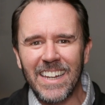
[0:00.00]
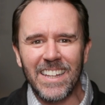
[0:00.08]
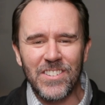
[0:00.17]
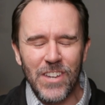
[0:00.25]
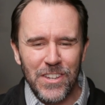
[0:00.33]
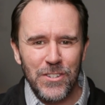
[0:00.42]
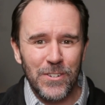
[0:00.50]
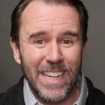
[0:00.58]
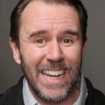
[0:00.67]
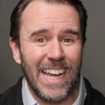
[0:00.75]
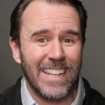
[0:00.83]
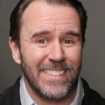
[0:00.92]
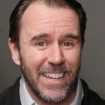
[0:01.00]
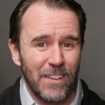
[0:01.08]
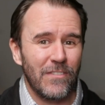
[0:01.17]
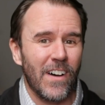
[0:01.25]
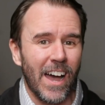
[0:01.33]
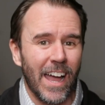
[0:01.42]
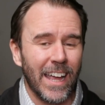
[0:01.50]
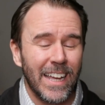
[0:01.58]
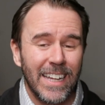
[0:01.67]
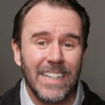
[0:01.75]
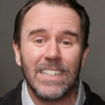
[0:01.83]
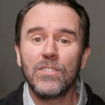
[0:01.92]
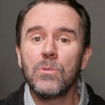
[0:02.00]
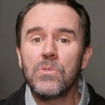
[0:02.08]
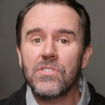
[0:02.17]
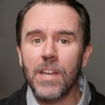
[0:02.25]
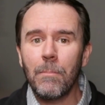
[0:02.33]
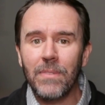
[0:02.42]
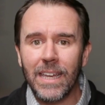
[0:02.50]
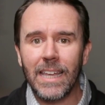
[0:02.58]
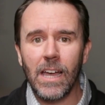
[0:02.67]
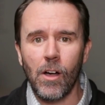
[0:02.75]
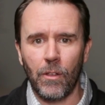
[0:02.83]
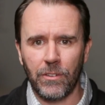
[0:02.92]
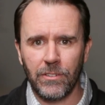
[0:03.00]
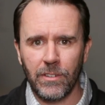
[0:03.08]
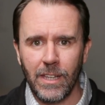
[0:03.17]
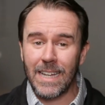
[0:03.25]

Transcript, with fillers: an adjuster can identify to something else.